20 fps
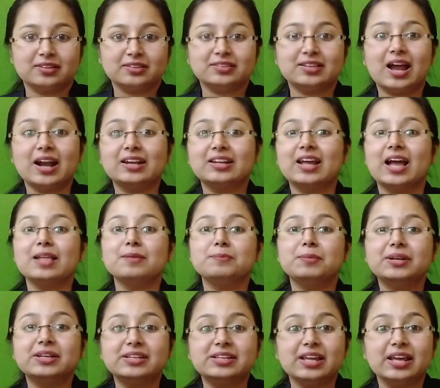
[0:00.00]
that can
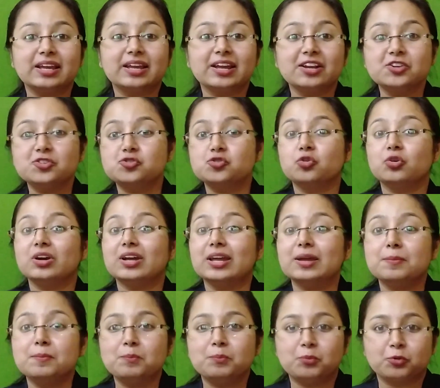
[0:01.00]
be taken to
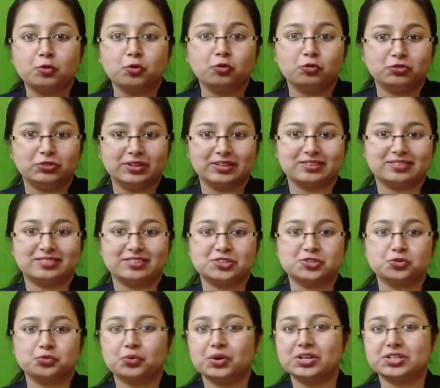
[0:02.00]
improve this
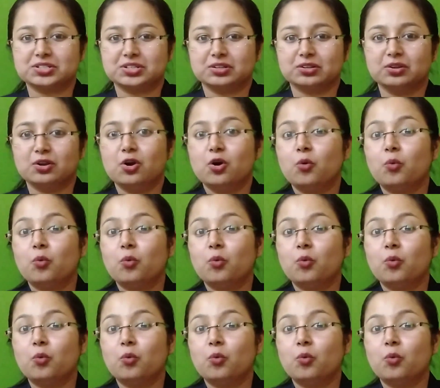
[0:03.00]
situation.